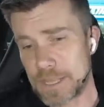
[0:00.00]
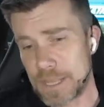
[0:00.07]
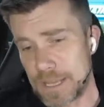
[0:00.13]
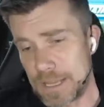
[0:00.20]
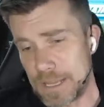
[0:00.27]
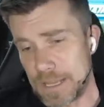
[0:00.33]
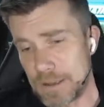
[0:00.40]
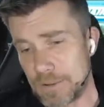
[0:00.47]

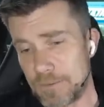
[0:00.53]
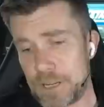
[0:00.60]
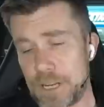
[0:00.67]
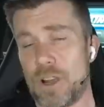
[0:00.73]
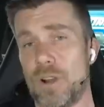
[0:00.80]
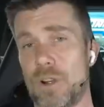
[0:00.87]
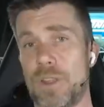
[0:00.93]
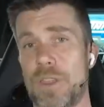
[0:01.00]
The
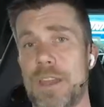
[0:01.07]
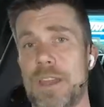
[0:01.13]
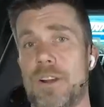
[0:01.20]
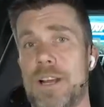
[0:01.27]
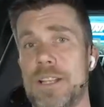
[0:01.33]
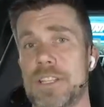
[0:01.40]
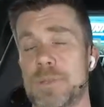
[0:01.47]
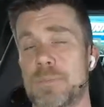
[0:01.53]
video that
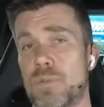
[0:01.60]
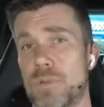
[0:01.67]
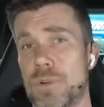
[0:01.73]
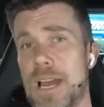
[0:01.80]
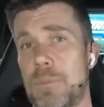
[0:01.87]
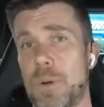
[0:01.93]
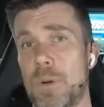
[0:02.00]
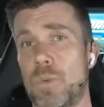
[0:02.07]
I just brought
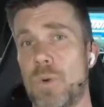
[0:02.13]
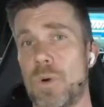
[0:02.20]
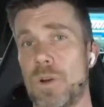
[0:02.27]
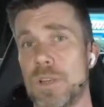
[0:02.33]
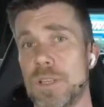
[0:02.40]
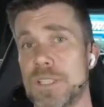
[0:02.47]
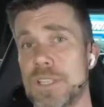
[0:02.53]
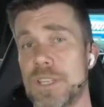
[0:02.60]
up
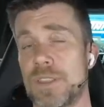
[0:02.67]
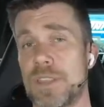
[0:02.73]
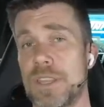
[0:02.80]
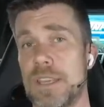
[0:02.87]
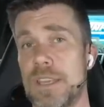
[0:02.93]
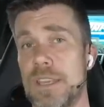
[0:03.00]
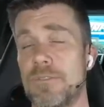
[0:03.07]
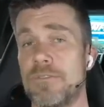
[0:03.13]
was
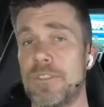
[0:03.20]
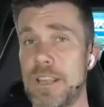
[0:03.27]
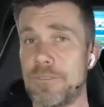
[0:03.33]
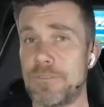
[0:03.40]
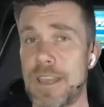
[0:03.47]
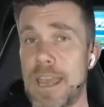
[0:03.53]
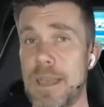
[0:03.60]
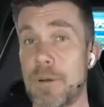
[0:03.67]
the
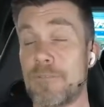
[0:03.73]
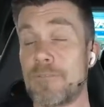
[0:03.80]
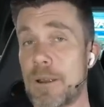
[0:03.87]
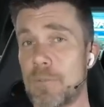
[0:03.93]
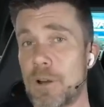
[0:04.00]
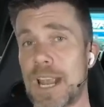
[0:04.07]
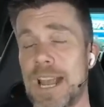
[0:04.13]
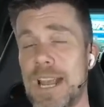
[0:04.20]
ViniFab
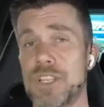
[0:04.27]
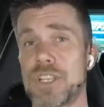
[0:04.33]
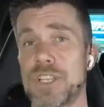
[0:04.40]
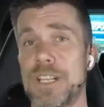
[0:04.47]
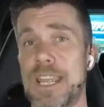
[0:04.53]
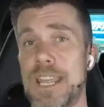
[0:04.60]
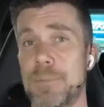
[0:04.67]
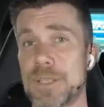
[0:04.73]

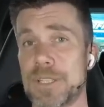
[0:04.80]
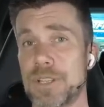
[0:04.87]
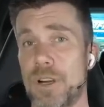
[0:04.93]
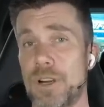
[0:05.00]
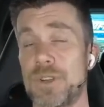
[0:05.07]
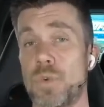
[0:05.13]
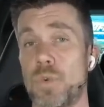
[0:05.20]
fabrication episode,